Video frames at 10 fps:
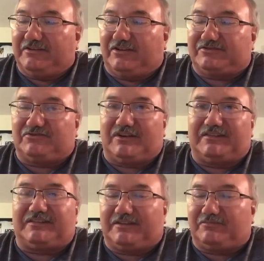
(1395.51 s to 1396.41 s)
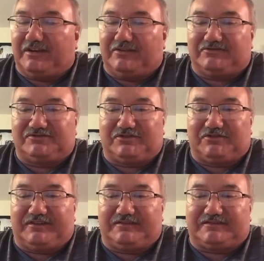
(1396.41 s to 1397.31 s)
I also want to thank Mayor
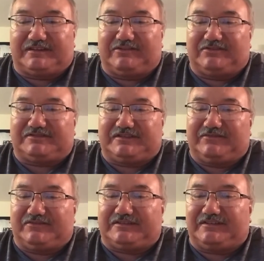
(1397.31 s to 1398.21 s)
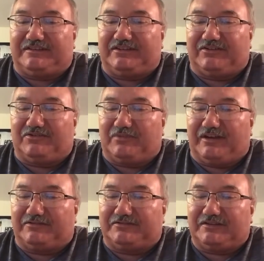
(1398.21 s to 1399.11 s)
Drury, Senator Severson, and the other
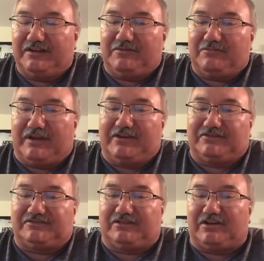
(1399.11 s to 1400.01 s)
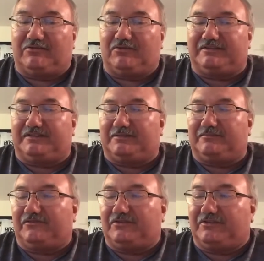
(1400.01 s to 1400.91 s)
mayors, along with
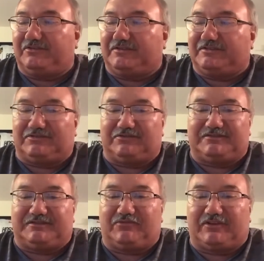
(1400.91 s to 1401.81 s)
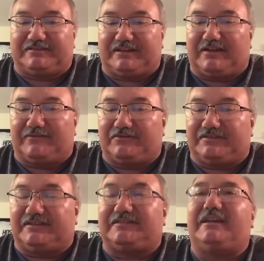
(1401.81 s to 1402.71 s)
Tim, for their concerns and press
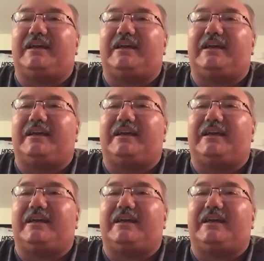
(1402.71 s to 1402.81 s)
conference that they